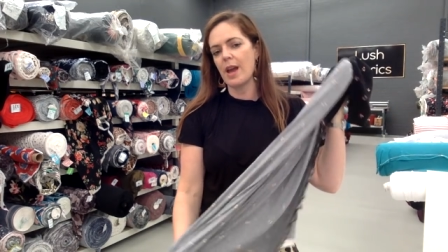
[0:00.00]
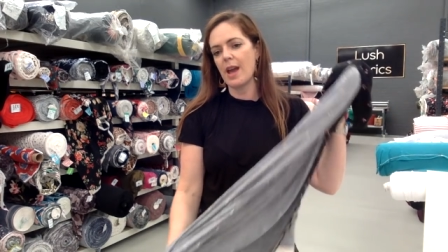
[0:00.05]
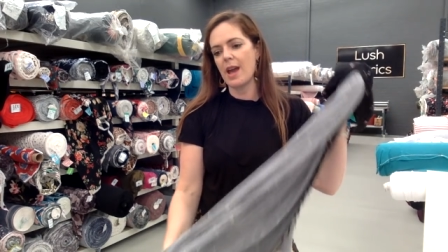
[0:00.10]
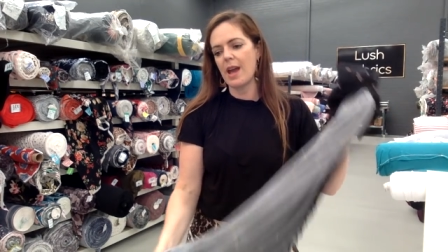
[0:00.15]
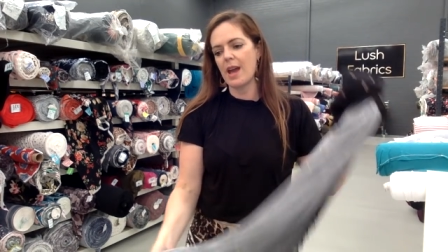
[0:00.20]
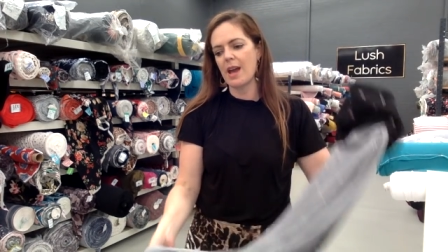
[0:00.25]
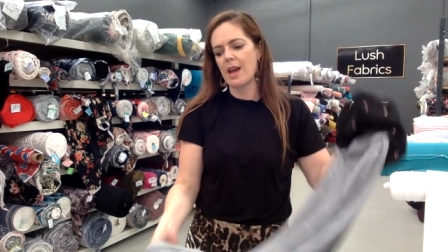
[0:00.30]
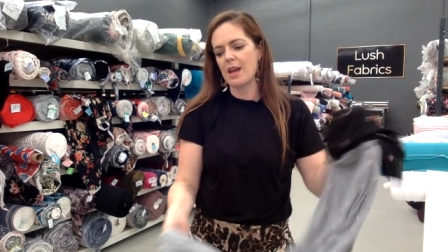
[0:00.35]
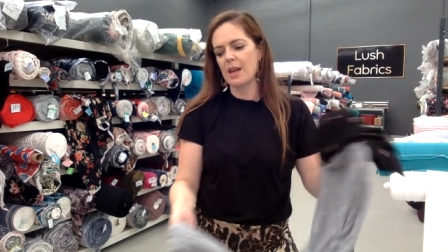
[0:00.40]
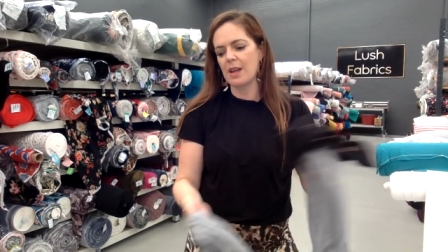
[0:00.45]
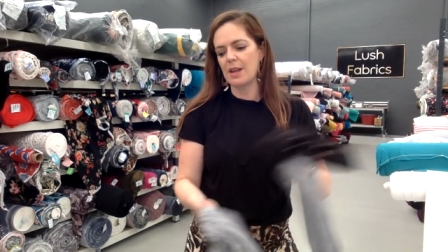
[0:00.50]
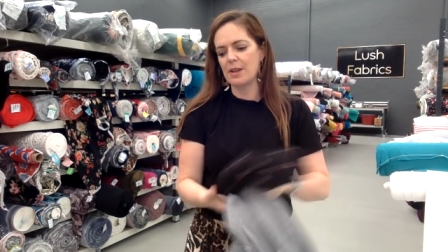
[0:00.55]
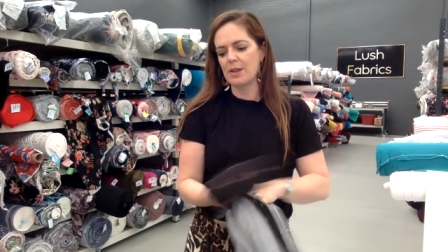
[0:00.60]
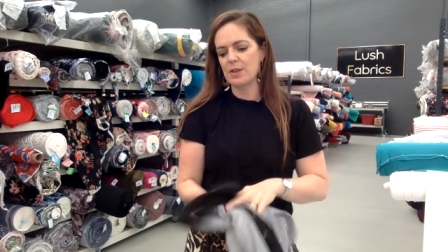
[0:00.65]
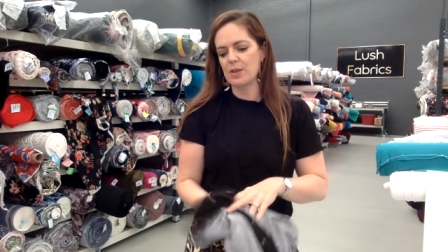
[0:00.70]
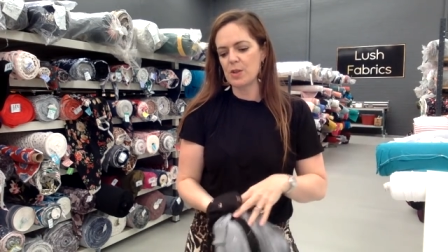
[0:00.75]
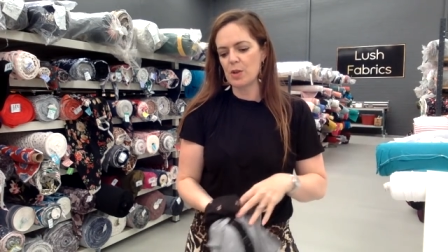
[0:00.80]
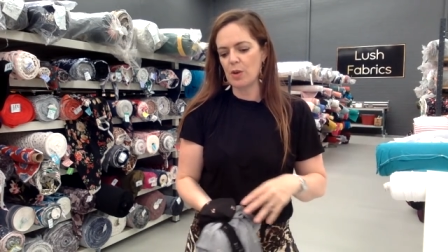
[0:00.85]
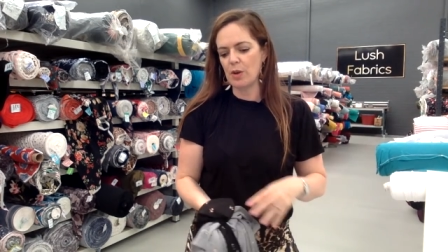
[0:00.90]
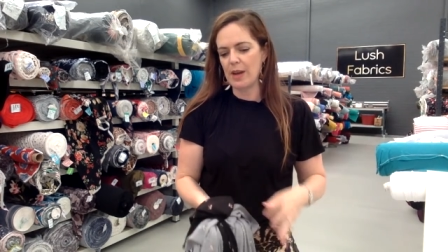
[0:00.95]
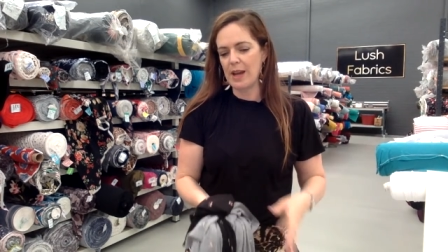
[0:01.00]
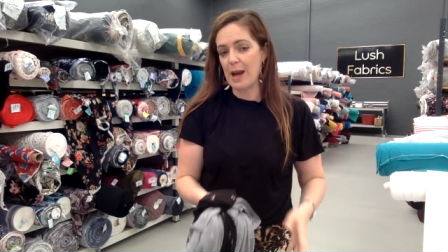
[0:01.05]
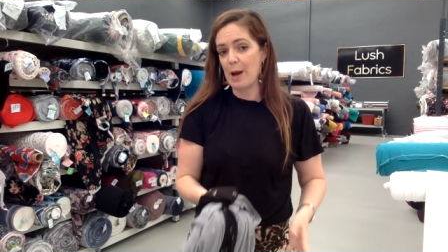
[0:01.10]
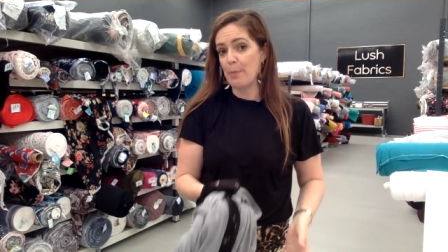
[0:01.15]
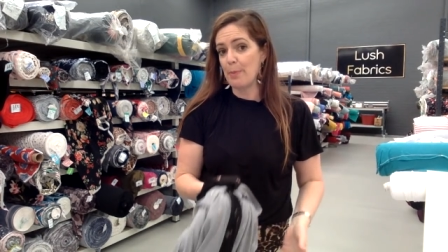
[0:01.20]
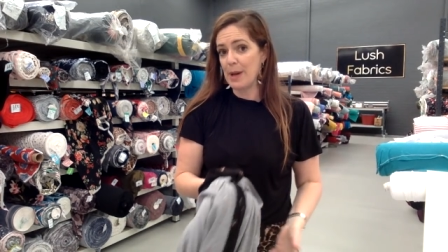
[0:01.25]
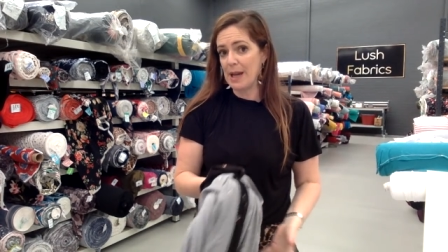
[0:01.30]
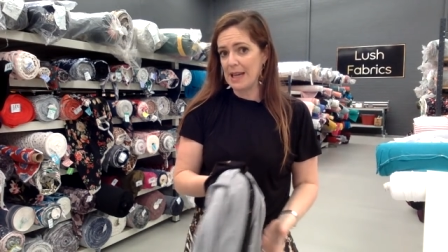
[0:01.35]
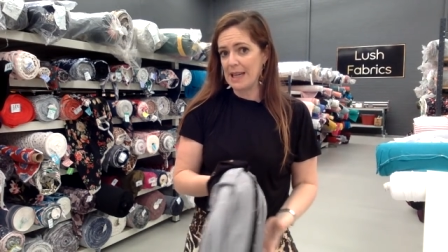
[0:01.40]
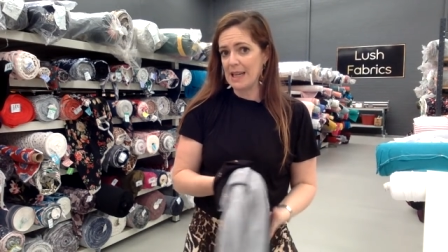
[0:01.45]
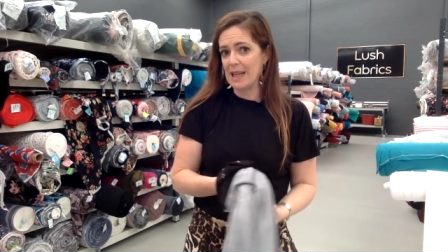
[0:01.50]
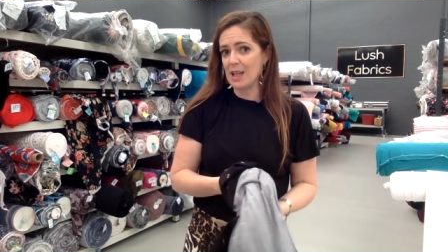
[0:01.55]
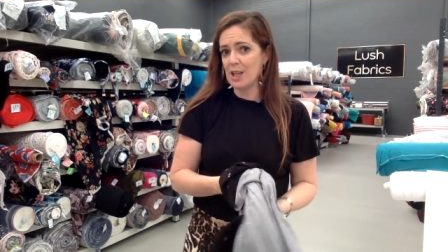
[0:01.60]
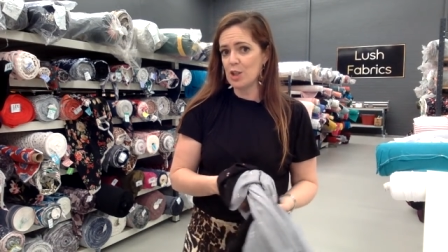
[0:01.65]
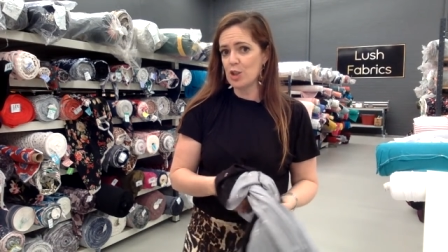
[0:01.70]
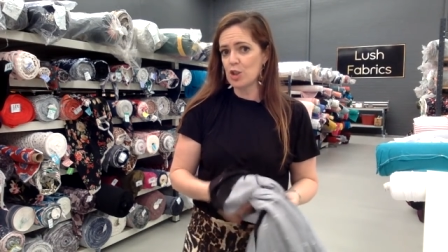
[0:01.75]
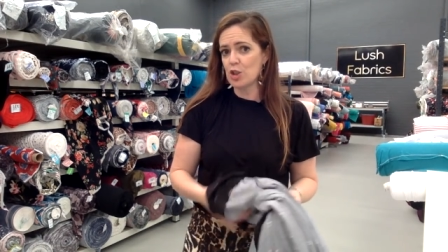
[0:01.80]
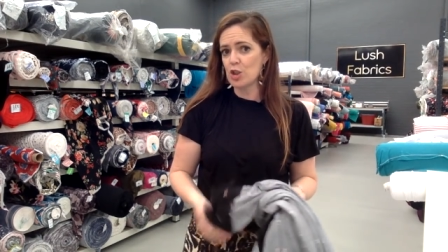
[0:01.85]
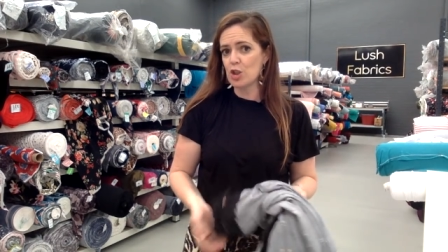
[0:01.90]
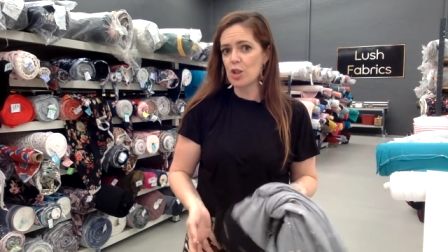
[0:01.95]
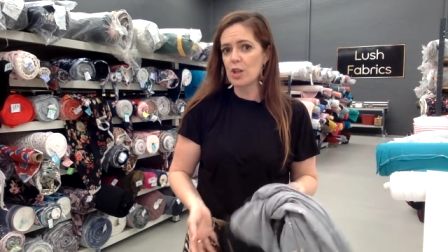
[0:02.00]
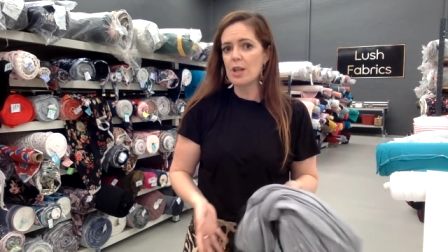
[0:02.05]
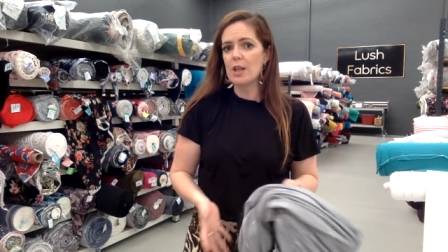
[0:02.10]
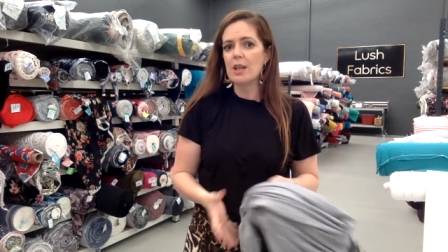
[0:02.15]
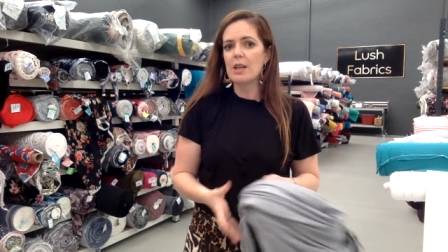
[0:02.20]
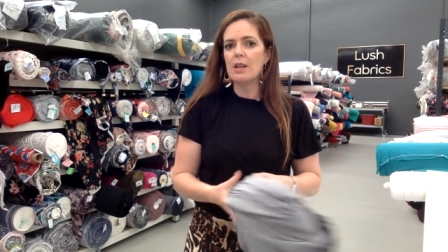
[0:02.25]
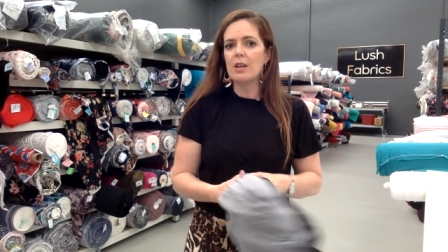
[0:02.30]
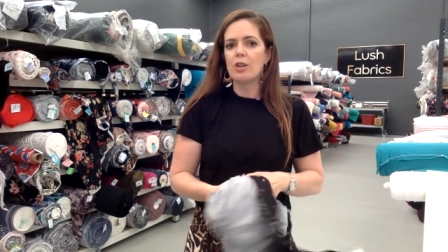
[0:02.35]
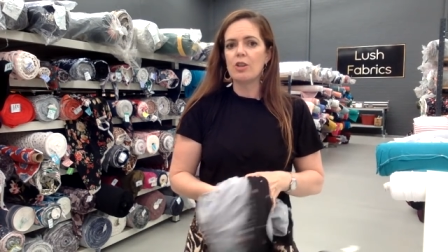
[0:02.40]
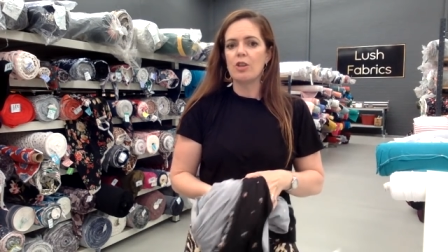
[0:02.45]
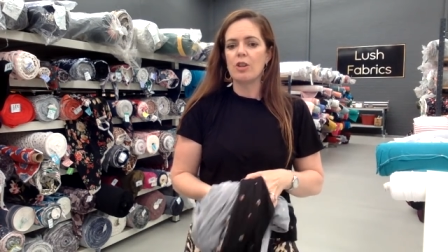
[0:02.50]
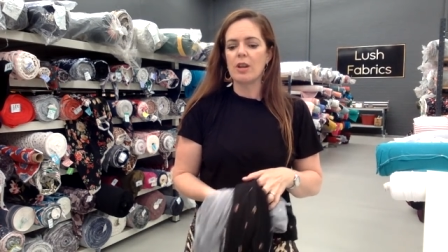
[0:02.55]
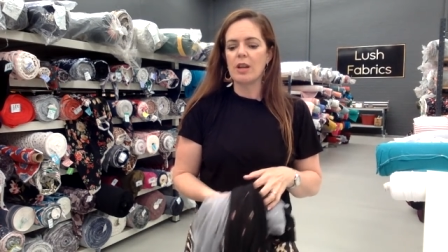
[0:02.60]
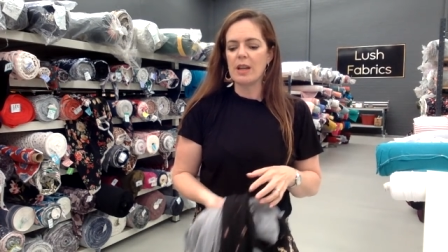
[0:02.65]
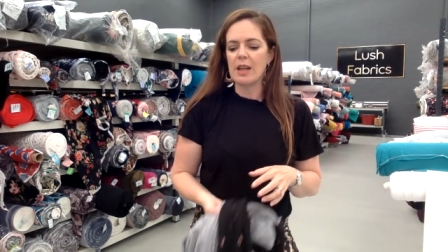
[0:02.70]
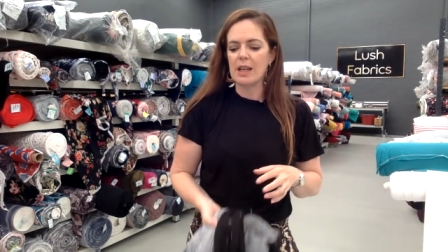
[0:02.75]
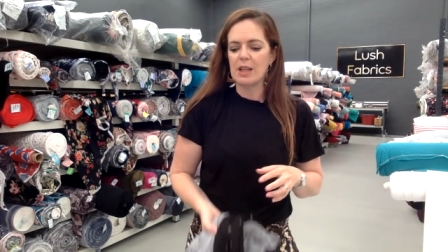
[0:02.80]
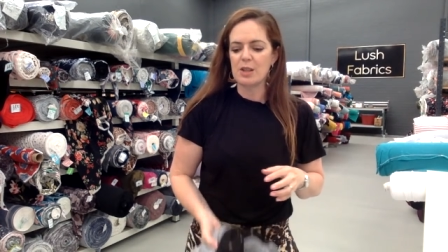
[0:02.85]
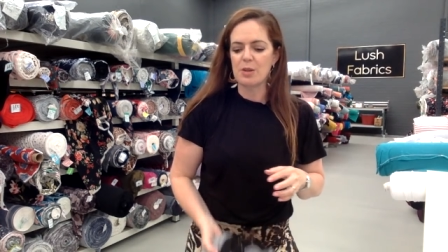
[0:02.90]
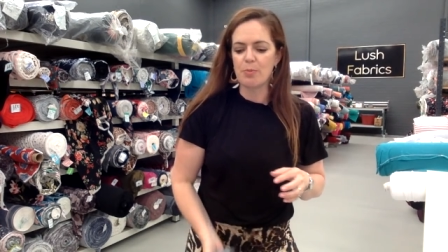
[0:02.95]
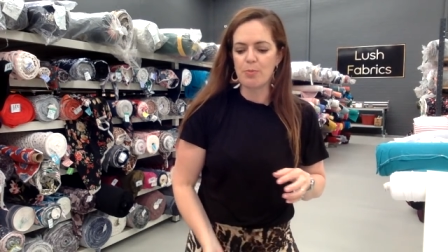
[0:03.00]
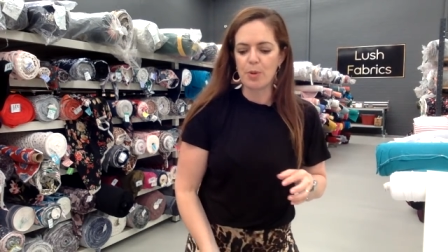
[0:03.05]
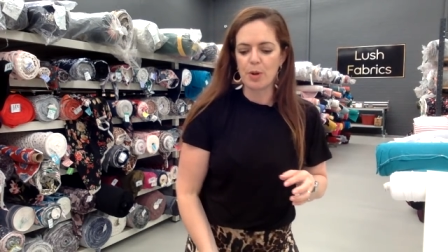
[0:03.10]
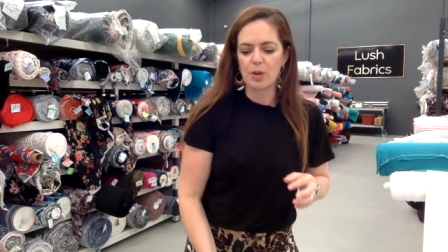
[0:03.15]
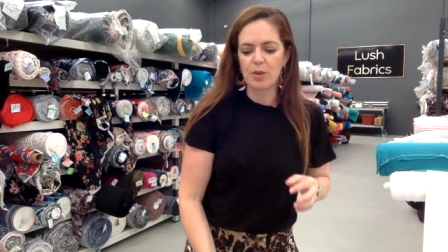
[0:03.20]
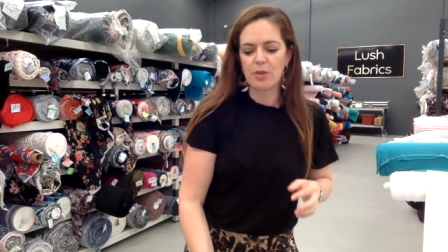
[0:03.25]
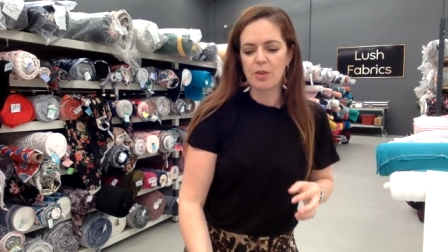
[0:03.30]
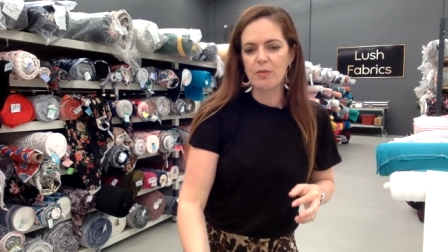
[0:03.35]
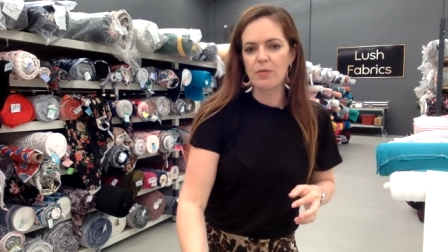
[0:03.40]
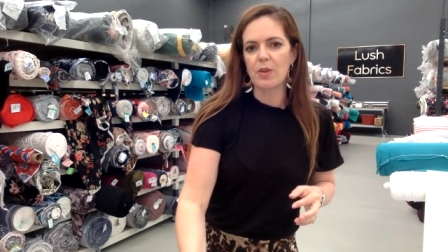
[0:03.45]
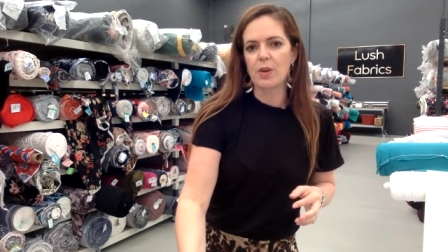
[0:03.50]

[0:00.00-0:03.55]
and on our page. You can enter both of